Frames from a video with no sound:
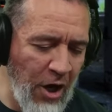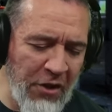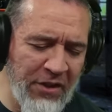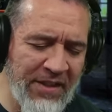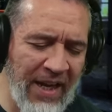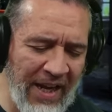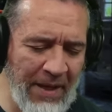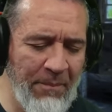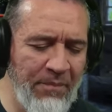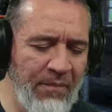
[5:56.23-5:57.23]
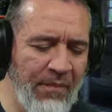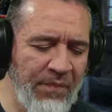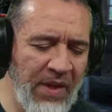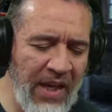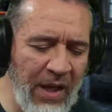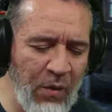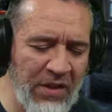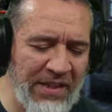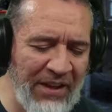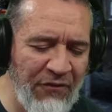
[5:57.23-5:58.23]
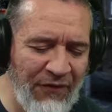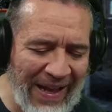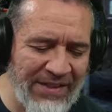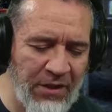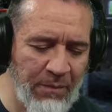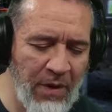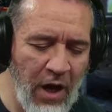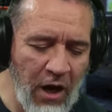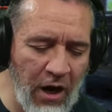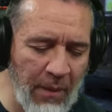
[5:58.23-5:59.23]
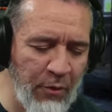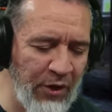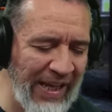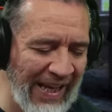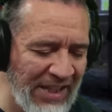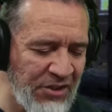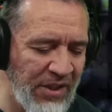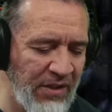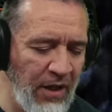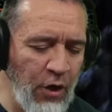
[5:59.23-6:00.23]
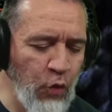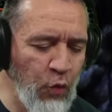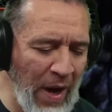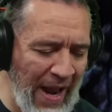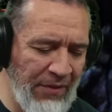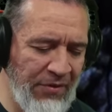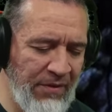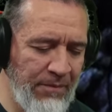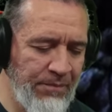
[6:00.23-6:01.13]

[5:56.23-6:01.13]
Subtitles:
Others claim he was a phantom harboring ancient wrath.